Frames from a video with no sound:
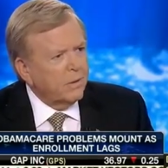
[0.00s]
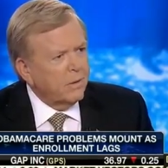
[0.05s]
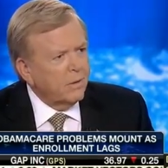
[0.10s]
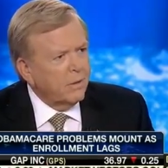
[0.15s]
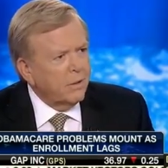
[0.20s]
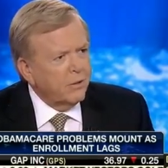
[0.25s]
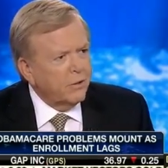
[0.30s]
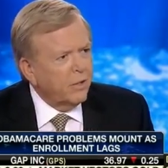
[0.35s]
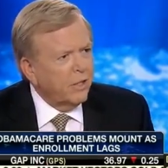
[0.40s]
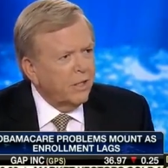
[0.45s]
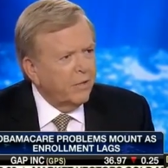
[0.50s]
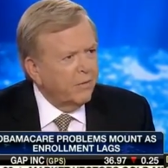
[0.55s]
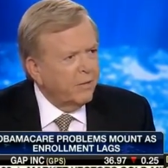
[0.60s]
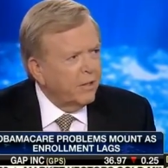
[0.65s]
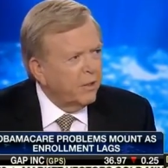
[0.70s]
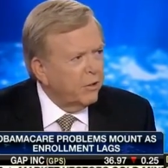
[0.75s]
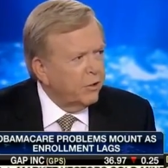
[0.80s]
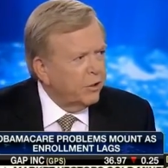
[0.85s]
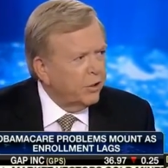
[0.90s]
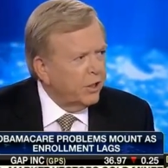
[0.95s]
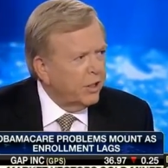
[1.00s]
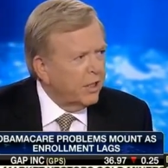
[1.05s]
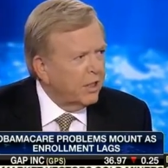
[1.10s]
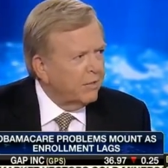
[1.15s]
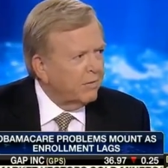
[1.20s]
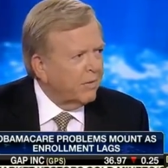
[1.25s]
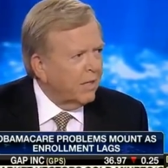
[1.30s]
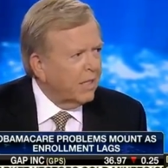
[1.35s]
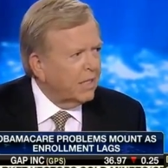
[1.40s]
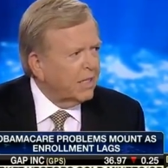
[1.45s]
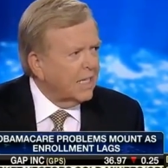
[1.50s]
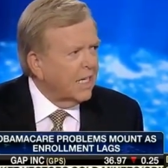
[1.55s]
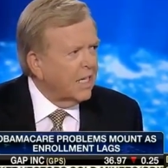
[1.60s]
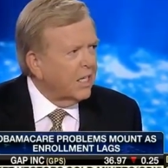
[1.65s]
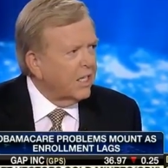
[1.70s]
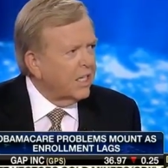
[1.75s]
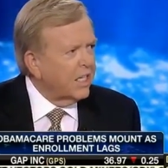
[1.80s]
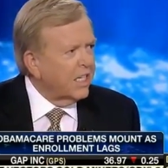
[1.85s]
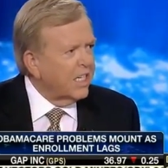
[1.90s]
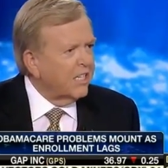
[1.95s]
there's enough energy and
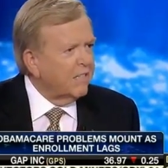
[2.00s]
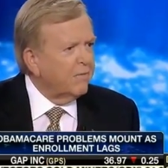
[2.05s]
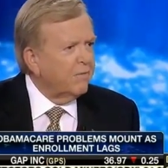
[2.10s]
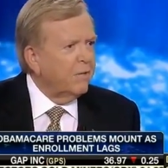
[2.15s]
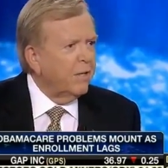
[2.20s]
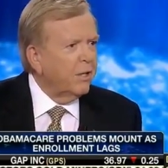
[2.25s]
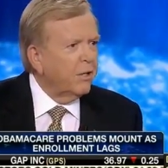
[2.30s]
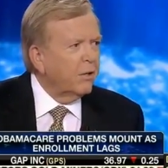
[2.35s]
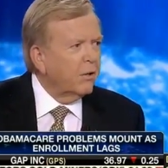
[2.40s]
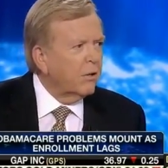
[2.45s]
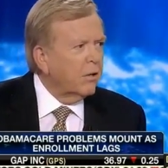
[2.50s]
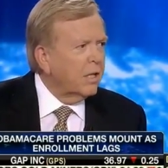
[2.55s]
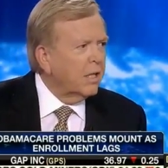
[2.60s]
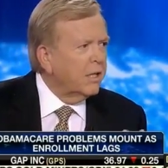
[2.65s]
vitality and vigor